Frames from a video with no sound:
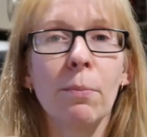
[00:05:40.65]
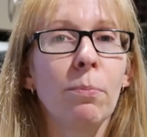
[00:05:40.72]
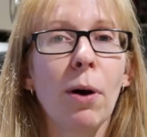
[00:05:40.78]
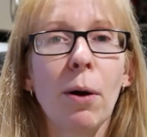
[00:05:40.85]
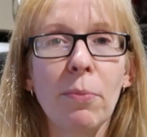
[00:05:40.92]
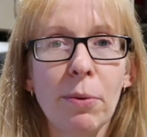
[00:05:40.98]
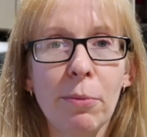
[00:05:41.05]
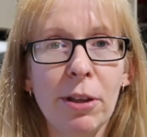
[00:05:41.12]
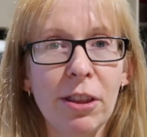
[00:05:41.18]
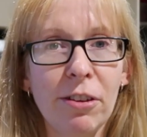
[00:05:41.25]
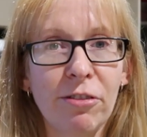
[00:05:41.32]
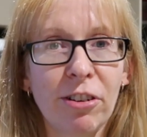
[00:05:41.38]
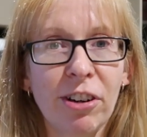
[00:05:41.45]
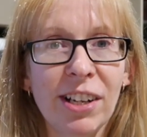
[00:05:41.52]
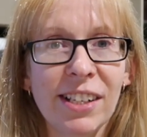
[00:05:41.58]
Pop them in the
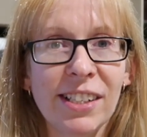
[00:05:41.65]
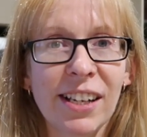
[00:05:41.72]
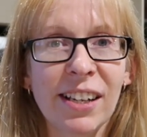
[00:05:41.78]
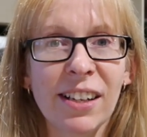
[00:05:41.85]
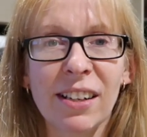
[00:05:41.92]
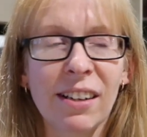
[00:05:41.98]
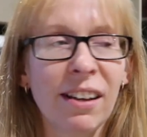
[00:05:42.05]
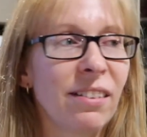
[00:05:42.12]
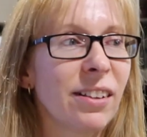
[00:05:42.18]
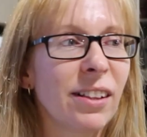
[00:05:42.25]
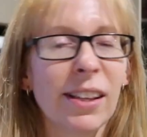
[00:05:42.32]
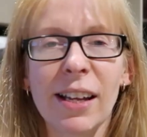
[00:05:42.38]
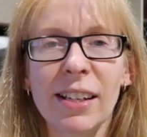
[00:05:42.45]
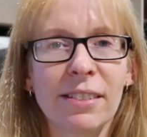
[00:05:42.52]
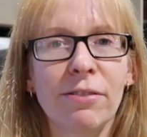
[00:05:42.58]
freezer, you know,
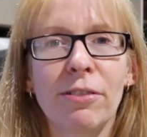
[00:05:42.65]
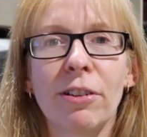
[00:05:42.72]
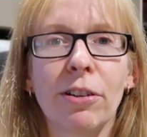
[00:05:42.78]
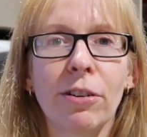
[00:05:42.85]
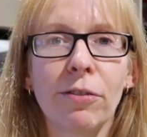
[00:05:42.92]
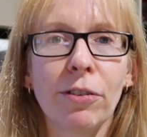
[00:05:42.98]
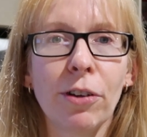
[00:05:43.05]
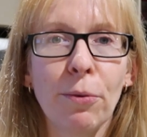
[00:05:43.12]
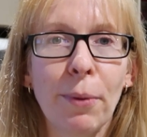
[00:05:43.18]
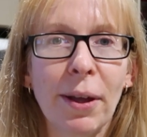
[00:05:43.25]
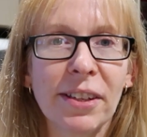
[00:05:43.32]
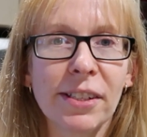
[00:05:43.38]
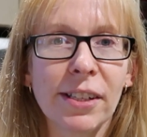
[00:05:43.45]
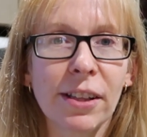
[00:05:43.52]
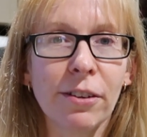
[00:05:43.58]
they'll last for a good few
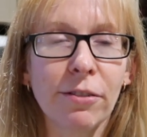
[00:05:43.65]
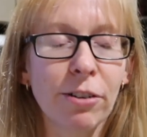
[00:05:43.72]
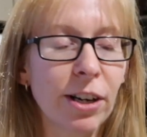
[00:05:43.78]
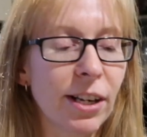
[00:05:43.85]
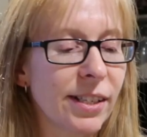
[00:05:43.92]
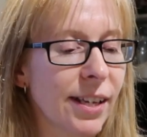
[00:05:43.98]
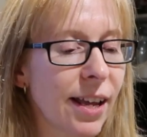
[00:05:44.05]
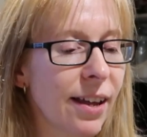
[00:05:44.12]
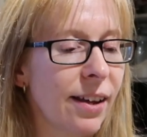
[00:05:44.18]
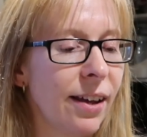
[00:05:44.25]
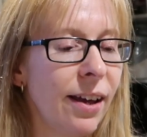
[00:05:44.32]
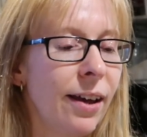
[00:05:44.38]
months in the freezer.